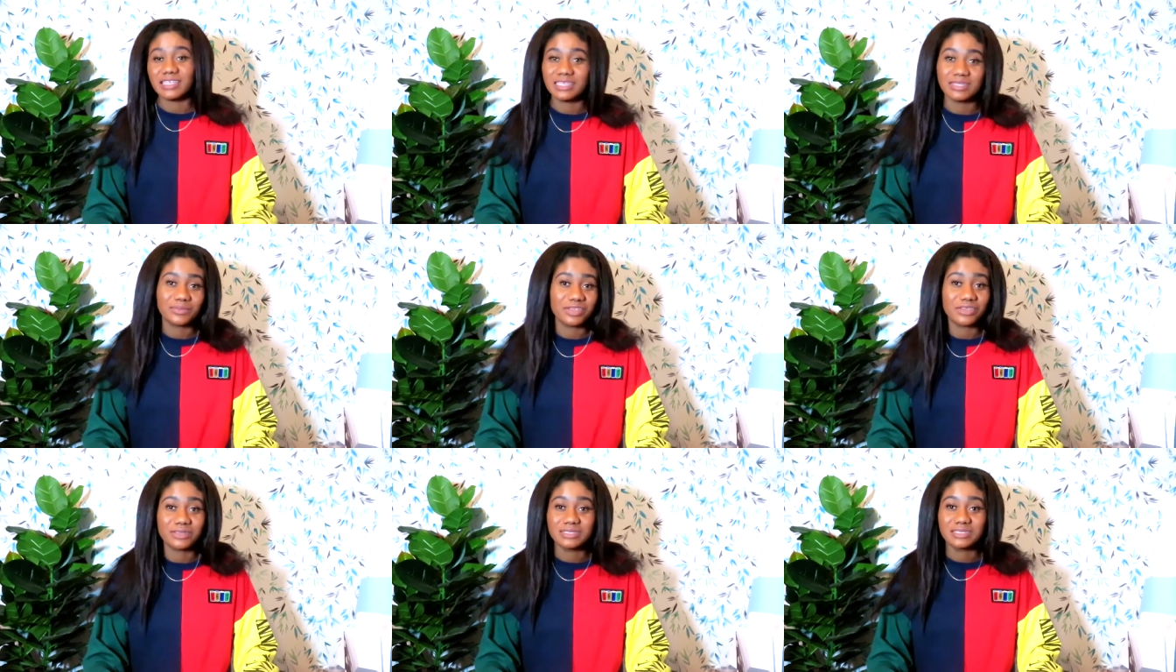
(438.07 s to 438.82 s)
it
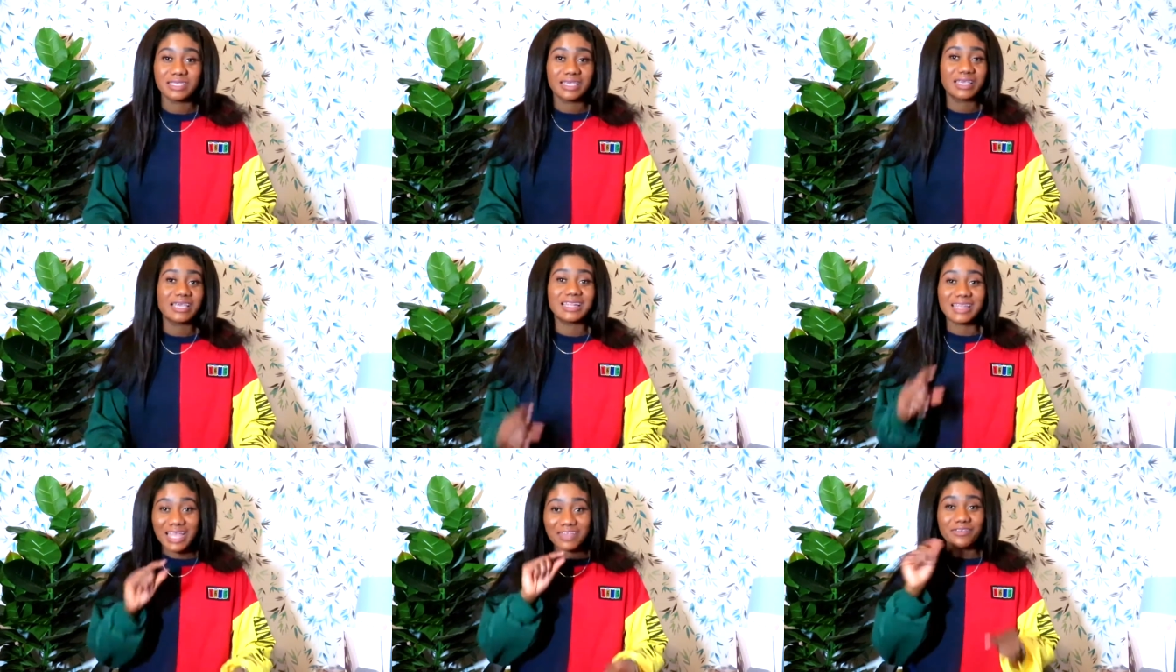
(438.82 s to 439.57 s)
because
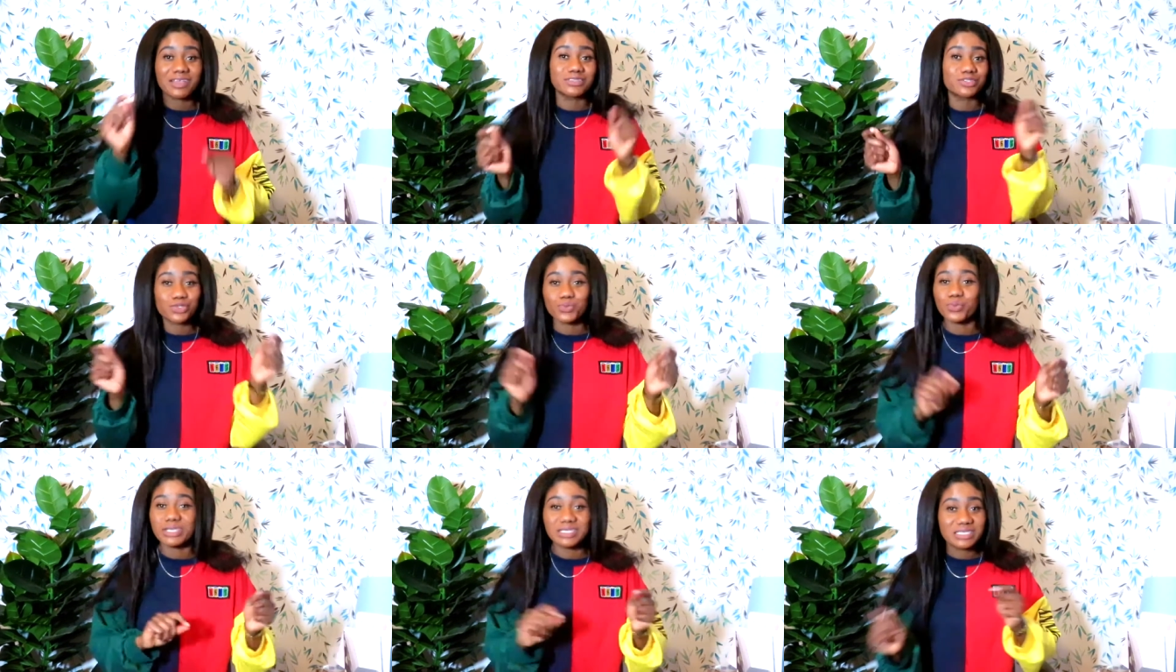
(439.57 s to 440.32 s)
life can
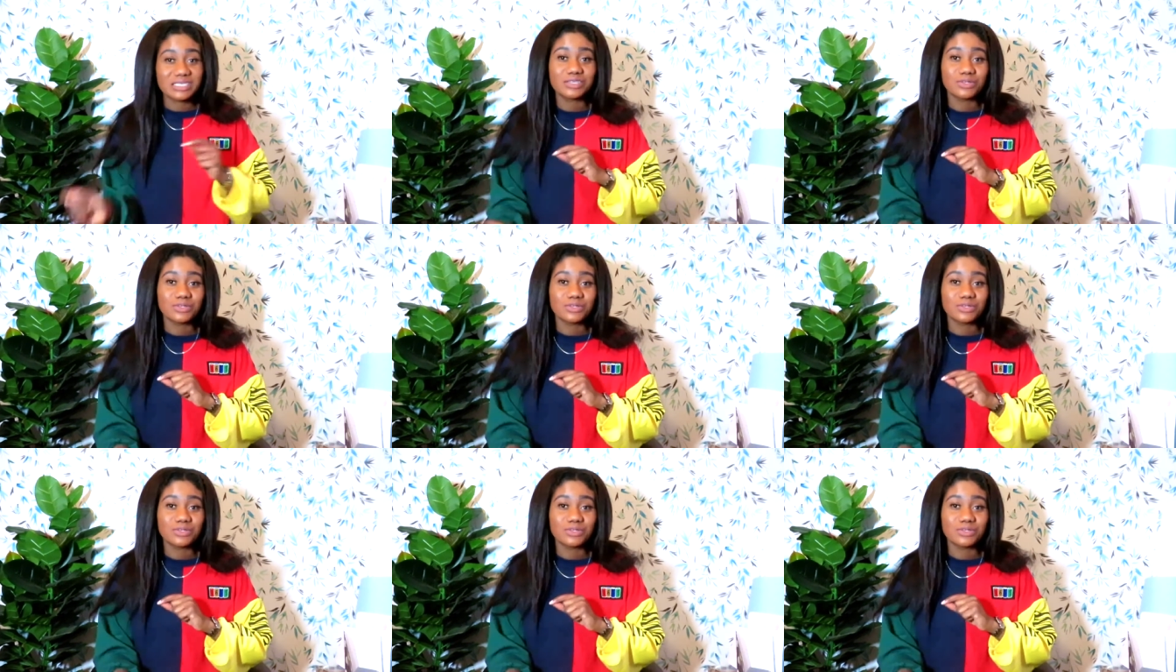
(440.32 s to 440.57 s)
switch